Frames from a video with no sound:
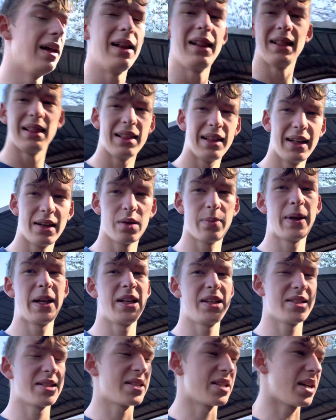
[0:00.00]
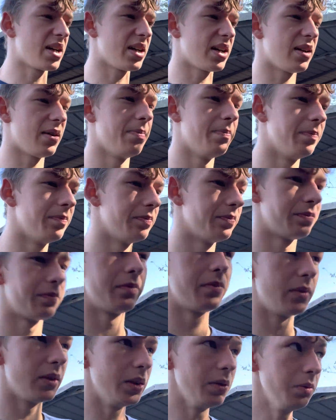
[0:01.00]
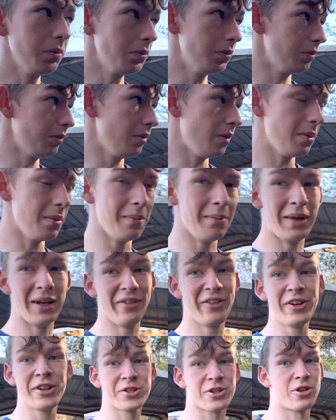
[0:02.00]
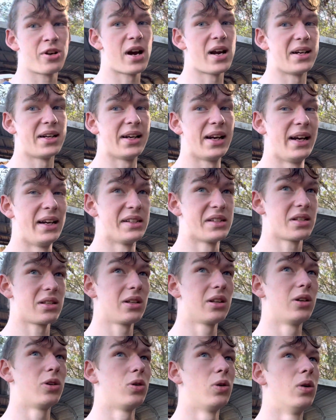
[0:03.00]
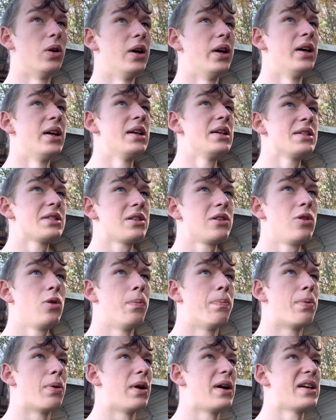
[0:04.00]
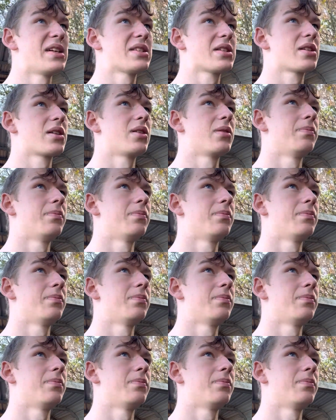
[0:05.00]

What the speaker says: a little bit. It's not gonna, I mean, it feels great today. It's a little brisk,